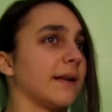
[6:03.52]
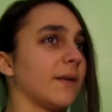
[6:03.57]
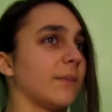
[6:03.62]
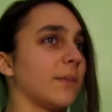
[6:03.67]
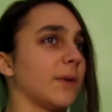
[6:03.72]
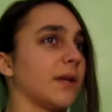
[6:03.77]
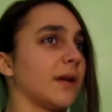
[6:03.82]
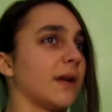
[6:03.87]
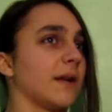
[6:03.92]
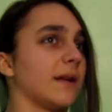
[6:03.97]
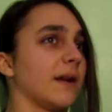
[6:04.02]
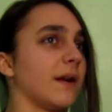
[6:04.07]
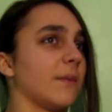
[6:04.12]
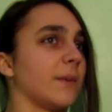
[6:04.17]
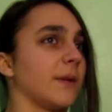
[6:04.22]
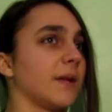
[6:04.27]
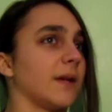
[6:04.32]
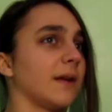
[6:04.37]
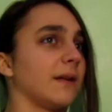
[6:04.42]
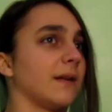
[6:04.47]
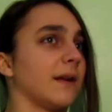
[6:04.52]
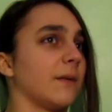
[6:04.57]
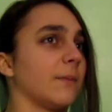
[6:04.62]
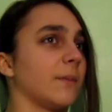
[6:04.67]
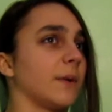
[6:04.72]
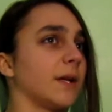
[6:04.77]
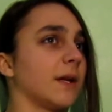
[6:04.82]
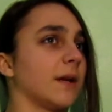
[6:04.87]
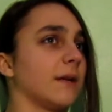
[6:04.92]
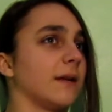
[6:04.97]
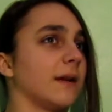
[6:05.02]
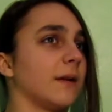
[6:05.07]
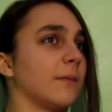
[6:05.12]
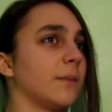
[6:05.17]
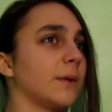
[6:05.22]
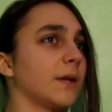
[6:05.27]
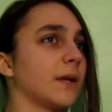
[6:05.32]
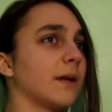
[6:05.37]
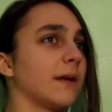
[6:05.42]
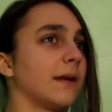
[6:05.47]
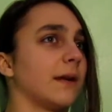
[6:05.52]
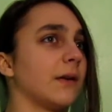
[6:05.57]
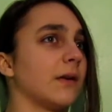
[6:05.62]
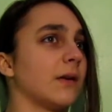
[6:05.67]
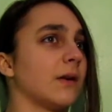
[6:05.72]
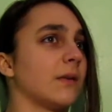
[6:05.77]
put the gun down, put the gun down, put the gun down, put the gun down.